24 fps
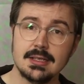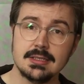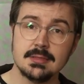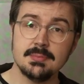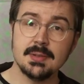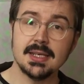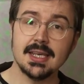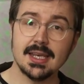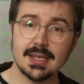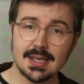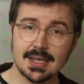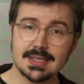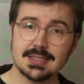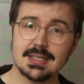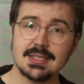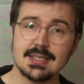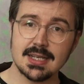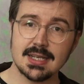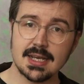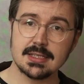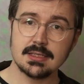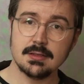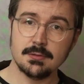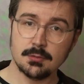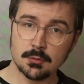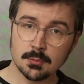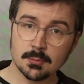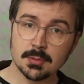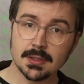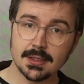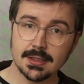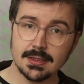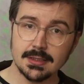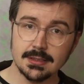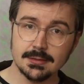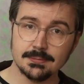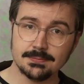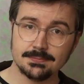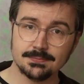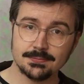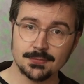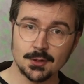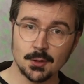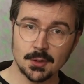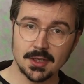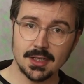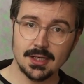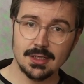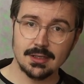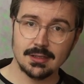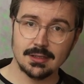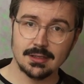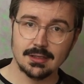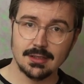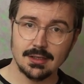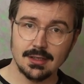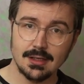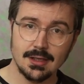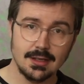Speaking saxophone player, okay,